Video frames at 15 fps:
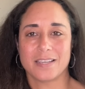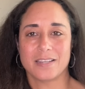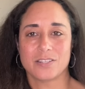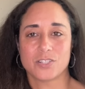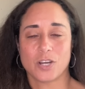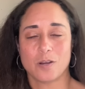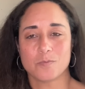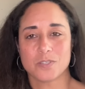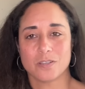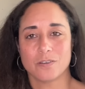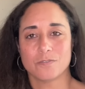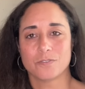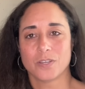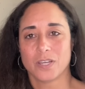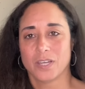in terms
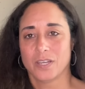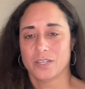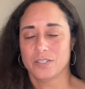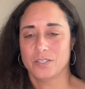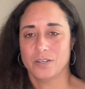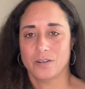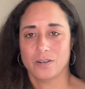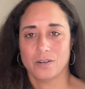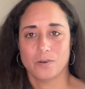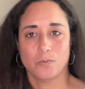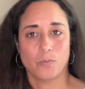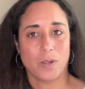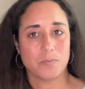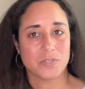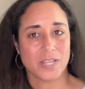of your
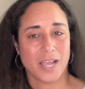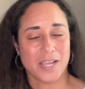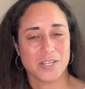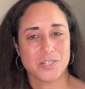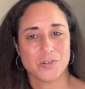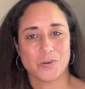website